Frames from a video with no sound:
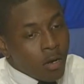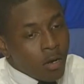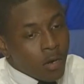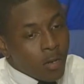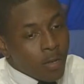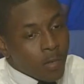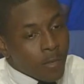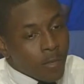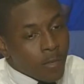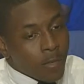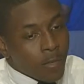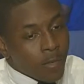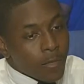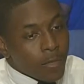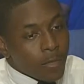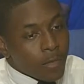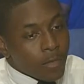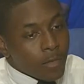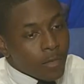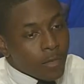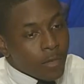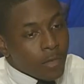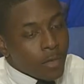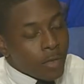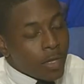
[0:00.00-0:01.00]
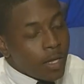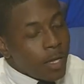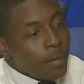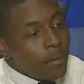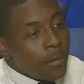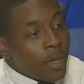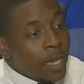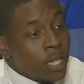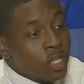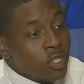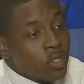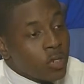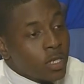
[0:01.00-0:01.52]
Majoring? You've
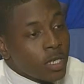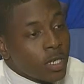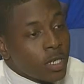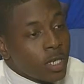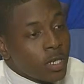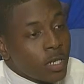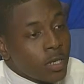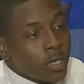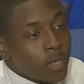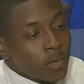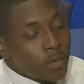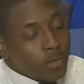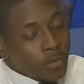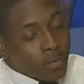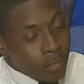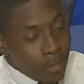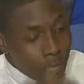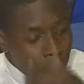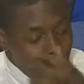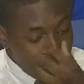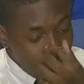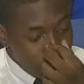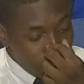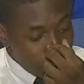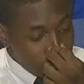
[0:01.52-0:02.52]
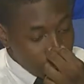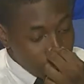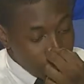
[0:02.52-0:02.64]
already thought about what you're going to major in?